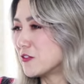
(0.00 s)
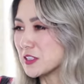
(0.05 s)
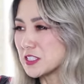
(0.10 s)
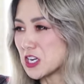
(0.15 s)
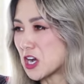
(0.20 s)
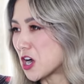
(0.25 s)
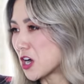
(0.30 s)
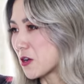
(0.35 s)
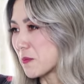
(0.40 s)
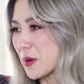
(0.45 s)
even
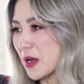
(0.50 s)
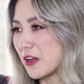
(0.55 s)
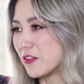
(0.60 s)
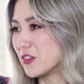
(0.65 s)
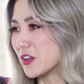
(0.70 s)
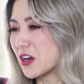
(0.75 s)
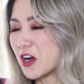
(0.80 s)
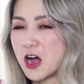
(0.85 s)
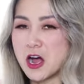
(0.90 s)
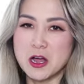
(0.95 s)
talk
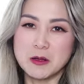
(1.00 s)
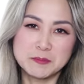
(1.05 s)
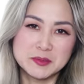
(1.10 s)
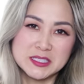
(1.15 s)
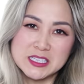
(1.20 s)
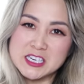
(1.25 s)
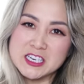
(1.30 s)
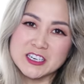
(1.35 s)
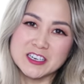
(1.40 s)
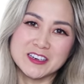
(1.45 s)
about the
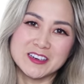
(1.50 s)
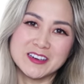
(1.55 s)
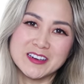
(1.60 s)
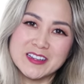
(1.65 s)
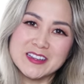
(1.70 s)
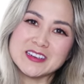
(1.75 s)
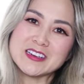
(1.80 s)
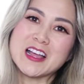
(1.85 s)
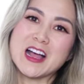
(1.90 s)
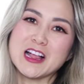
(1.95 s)
comps here
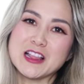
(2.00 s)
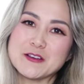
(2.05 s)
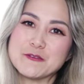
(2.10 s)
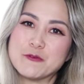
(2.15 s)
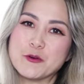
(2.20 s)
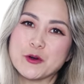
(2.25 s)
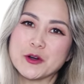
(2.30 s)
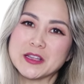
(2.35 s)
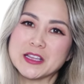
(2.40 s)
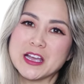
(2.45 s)
in
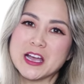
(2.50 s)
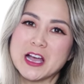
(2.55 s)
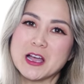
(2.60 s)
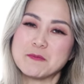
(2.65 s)
California.